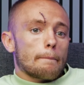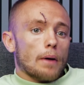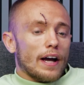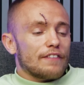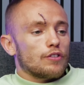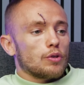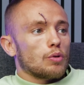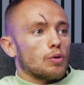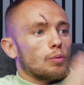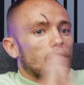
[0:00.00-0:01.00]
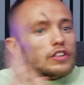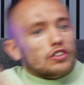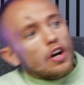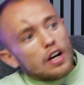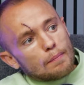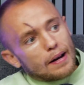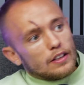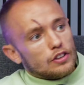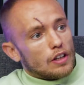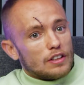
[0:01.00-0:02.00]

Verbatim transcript: but if you're with a certain manager,